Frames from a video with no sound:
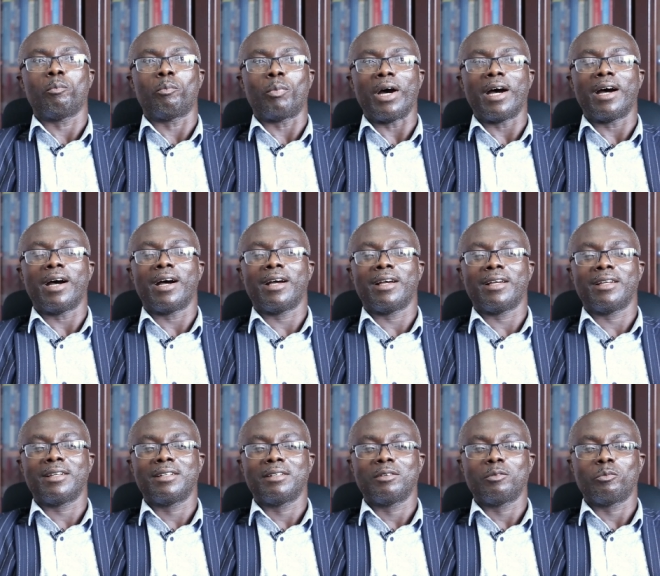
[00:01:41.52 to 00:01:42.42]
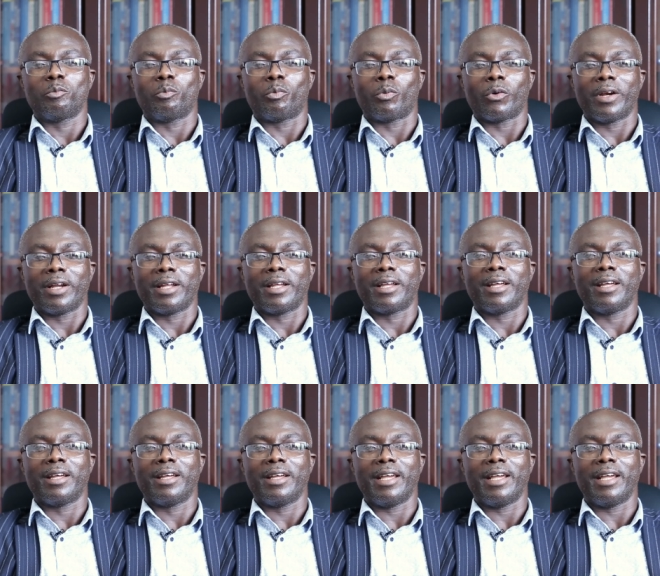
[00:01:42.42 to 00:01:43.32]
by
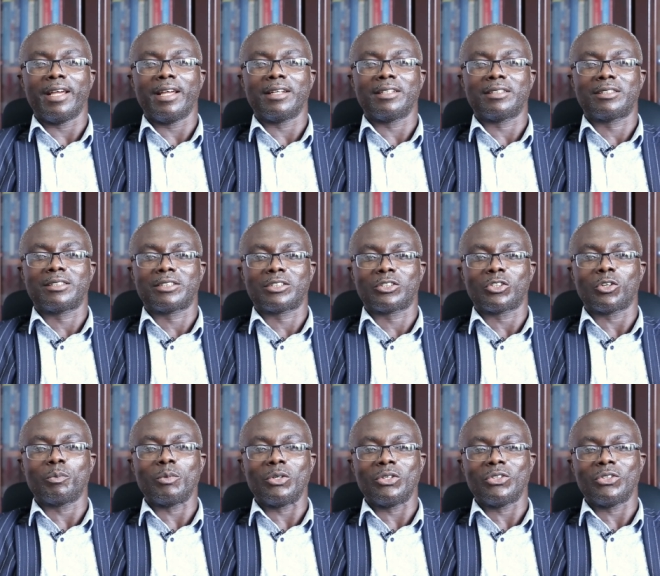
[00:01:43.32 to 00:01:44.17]
bringing in some